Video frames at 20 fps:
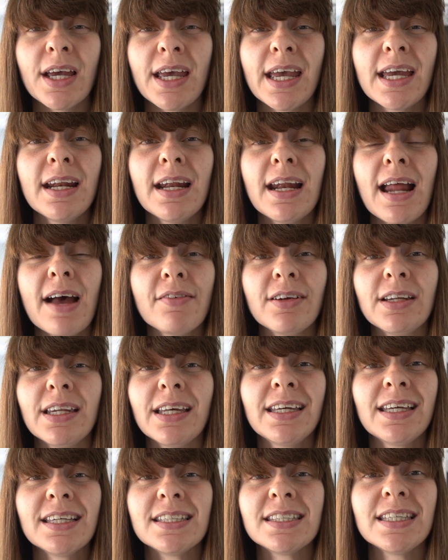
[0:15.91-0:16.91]
I hated having to
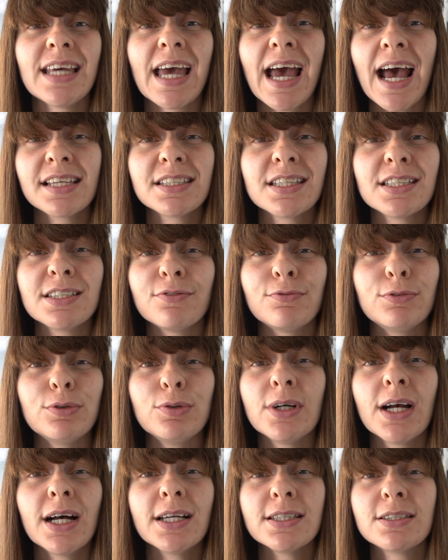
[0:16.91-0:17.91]
kiss the asses of
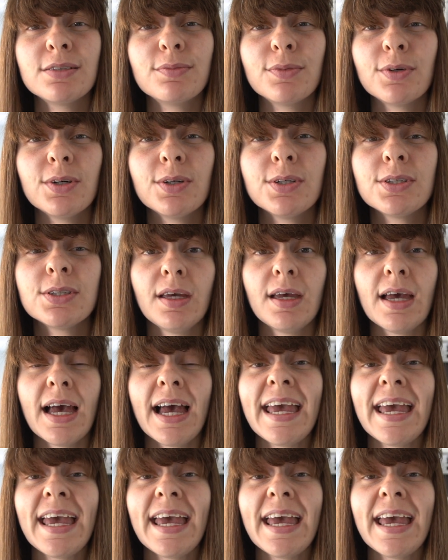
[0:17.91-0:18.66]
rude customers.